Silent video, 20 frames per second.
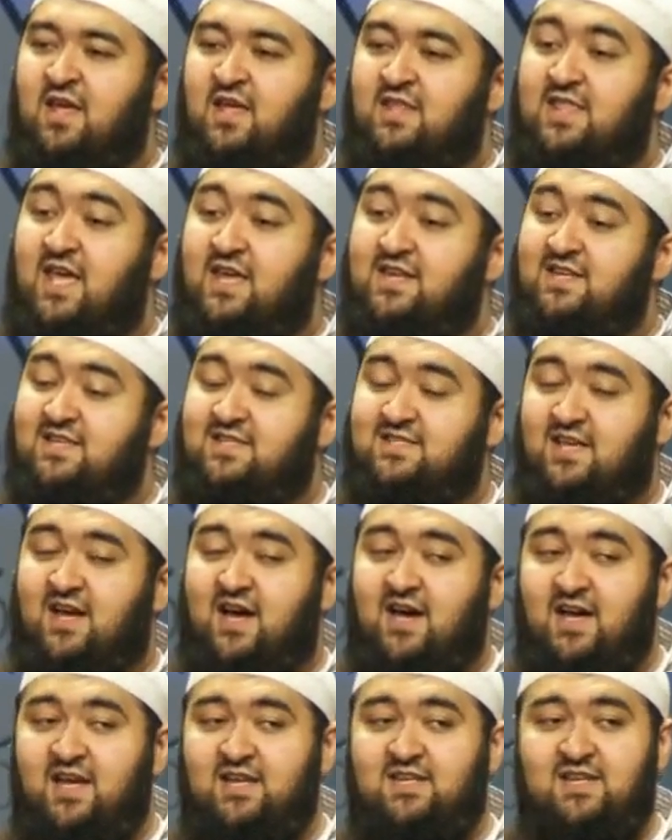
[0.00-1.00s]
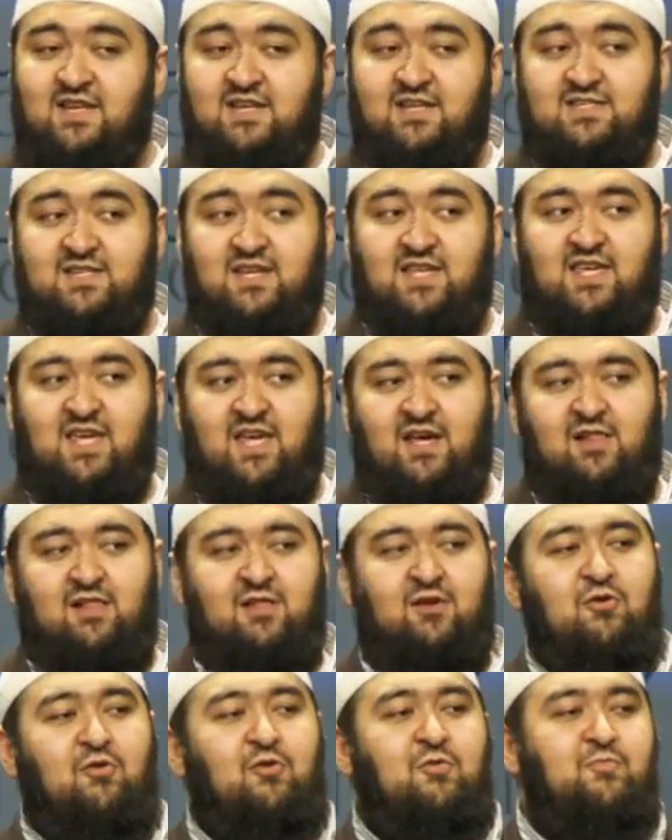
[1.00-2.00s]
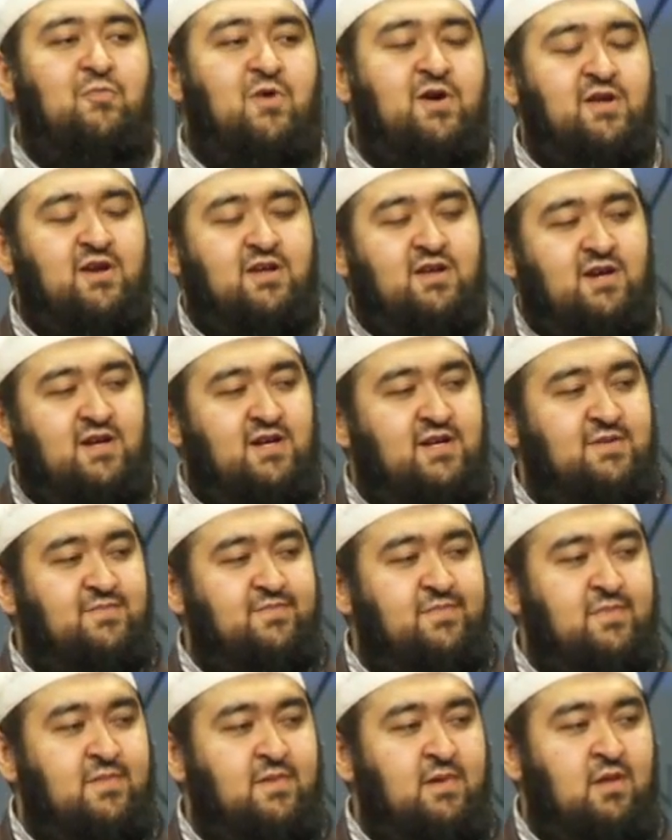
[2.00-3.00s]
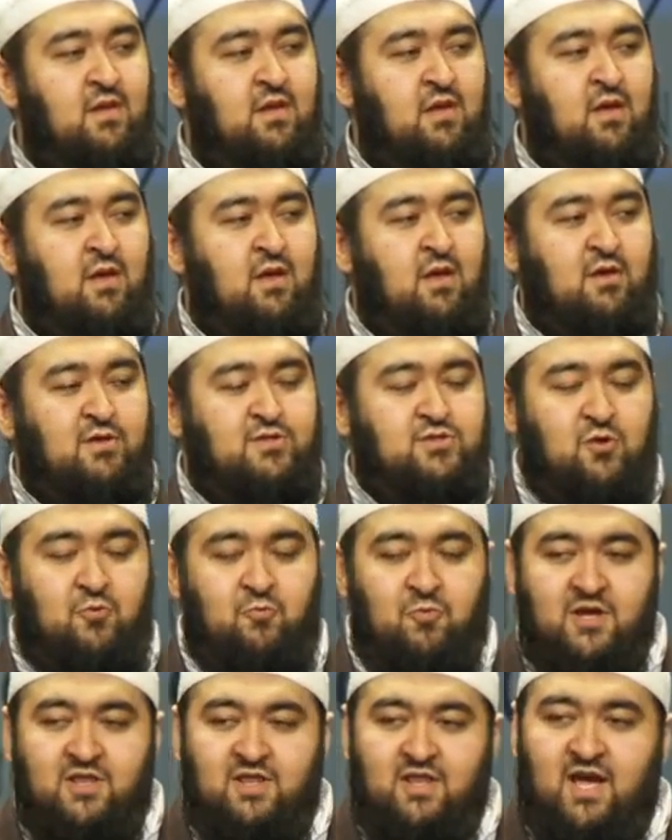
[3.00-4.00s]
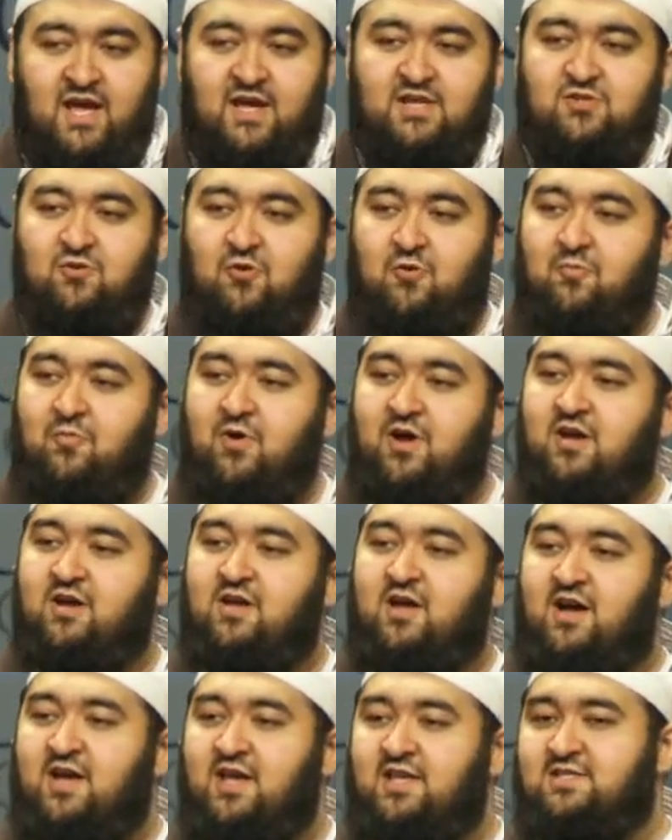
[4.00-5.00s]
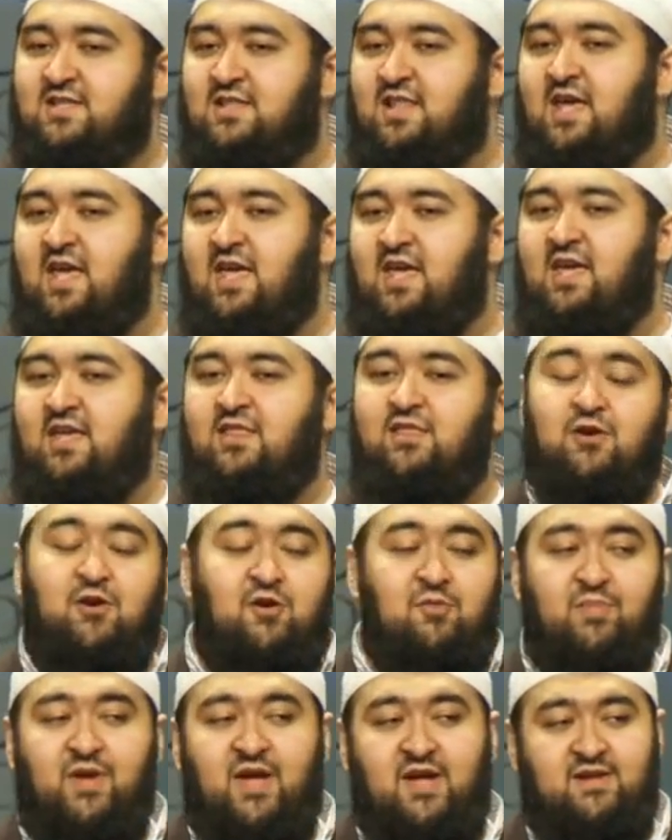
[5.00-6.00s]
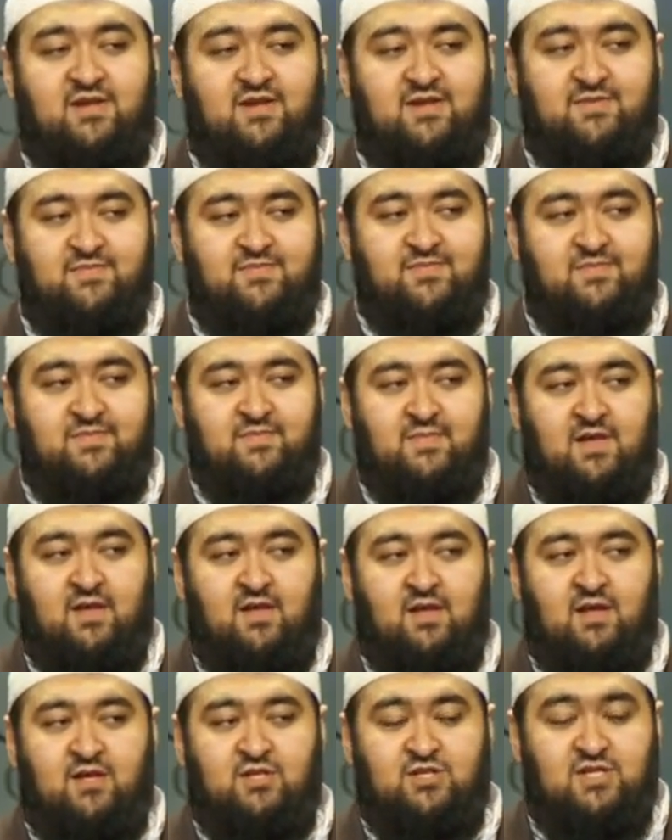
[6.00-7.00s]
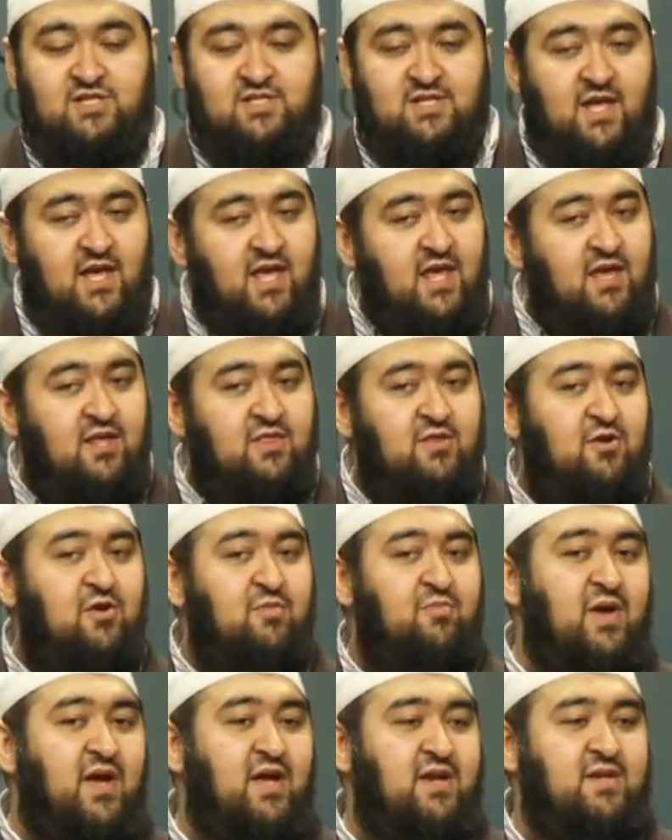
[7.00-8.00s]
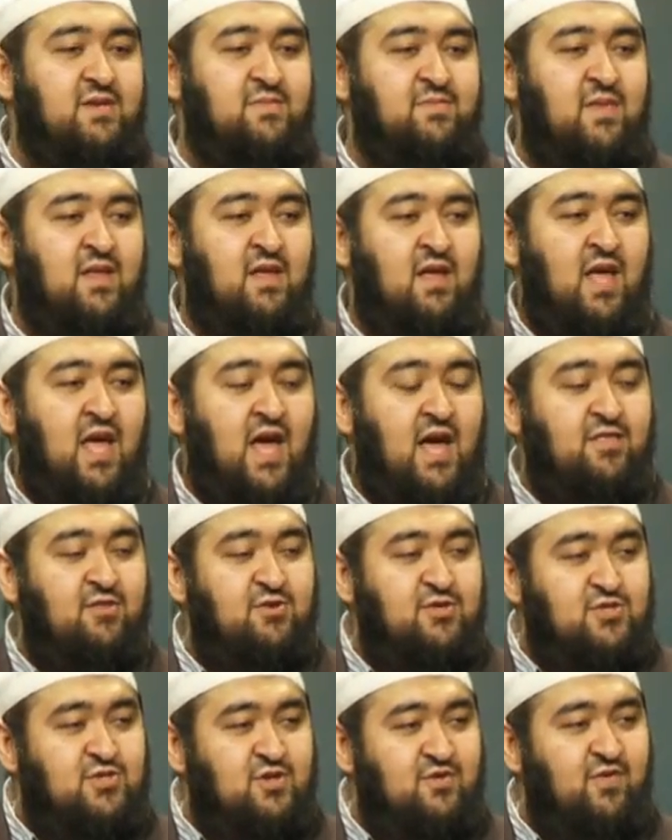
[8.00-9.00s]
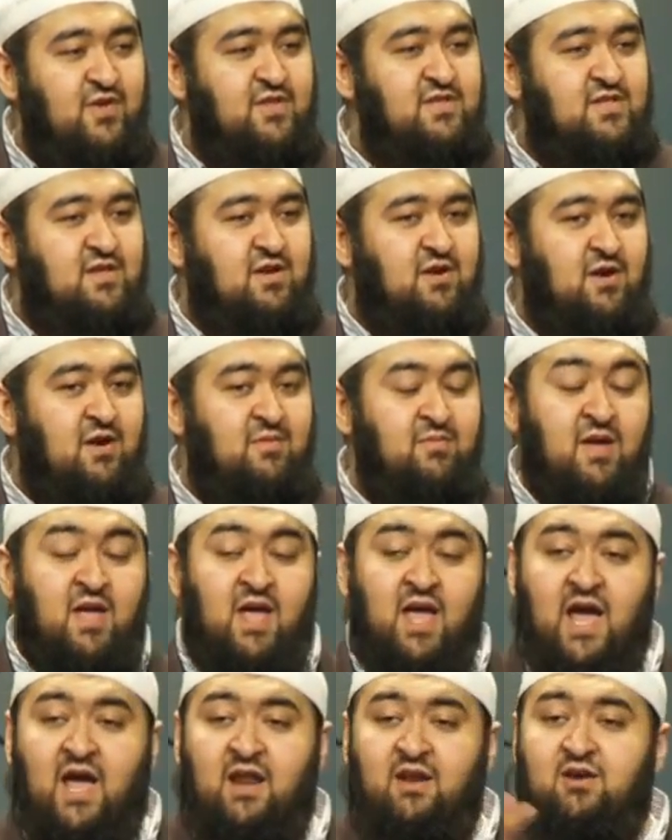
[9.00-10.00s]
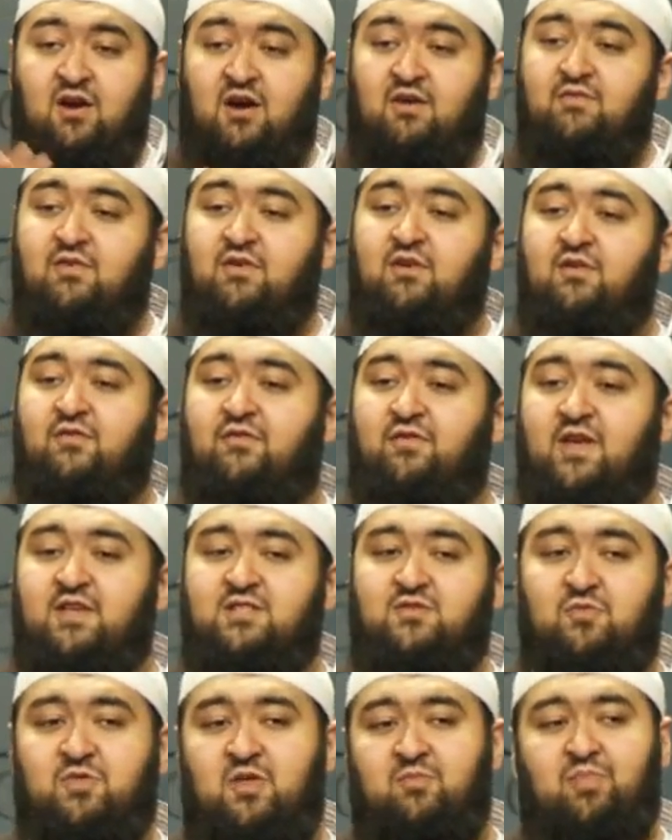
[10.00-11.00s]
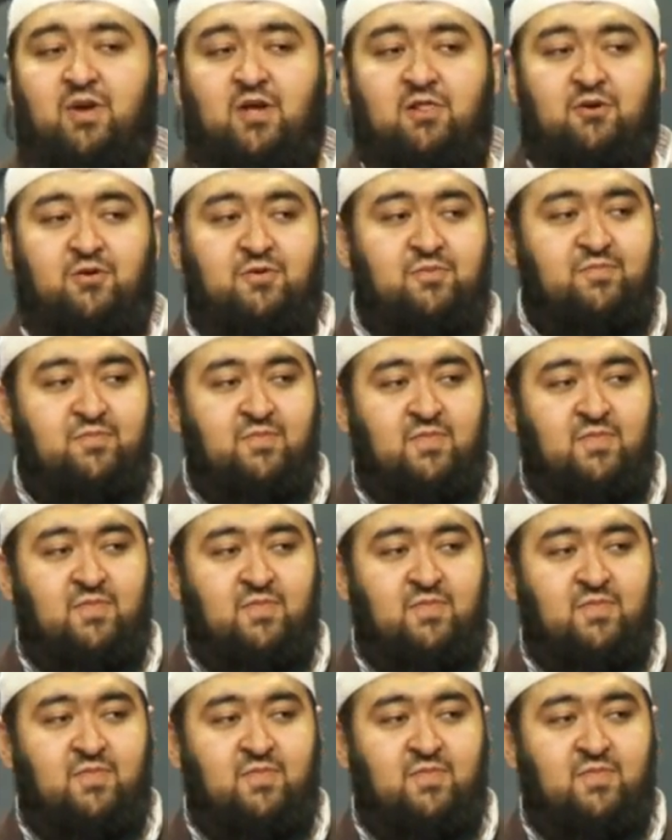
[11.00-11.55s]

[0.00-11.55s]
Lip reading: they decide to kill Umm Waraka. So one night, Umm Waraka is laying in her bed. She's laying in her bed, and the servants come and cover her face with a pillow.